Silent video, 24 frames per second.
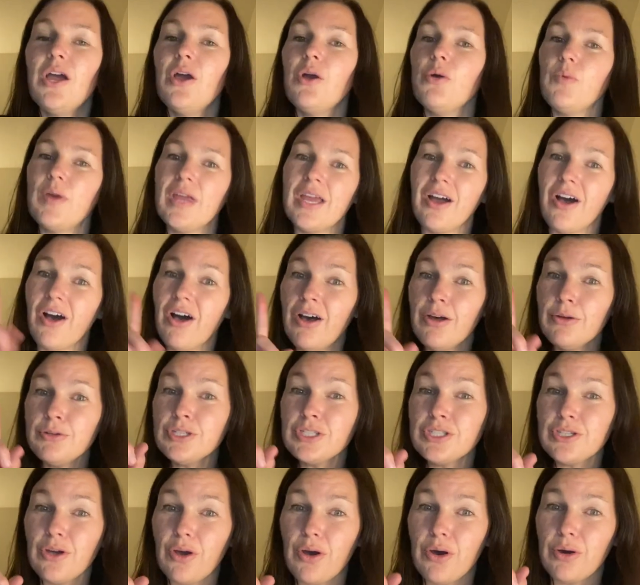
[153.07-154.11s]
We
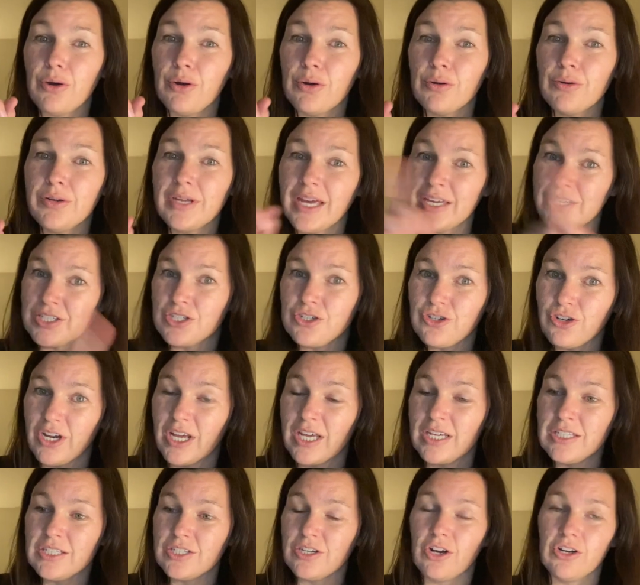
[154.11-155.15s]
also
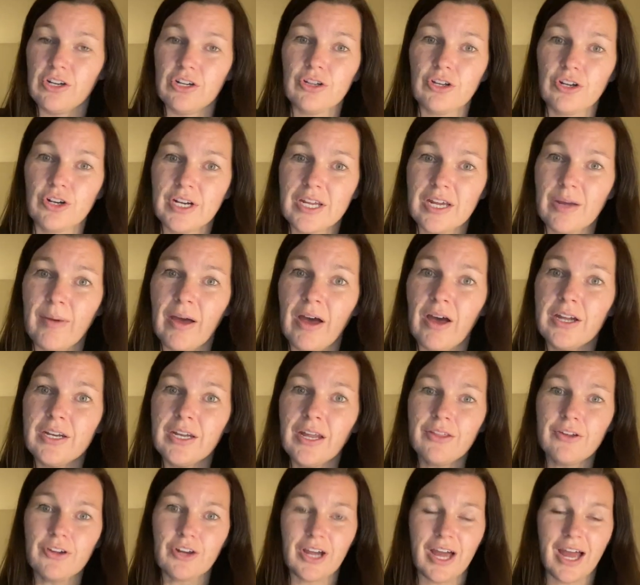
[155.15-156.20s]
yesterday started learning about
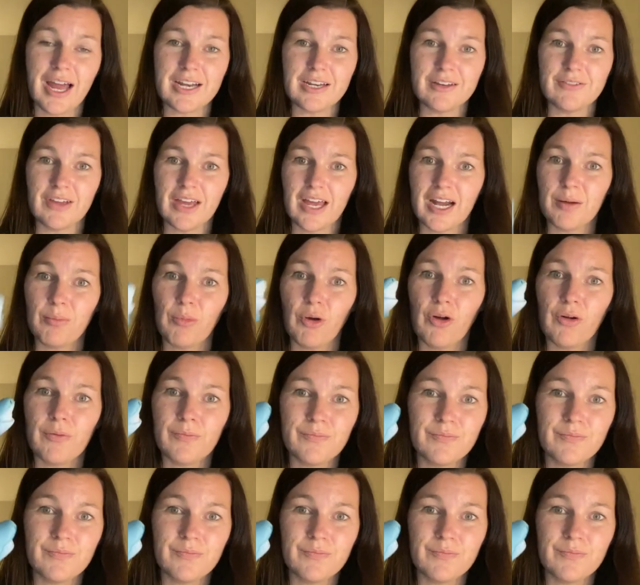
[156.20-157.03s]
another kind of animal,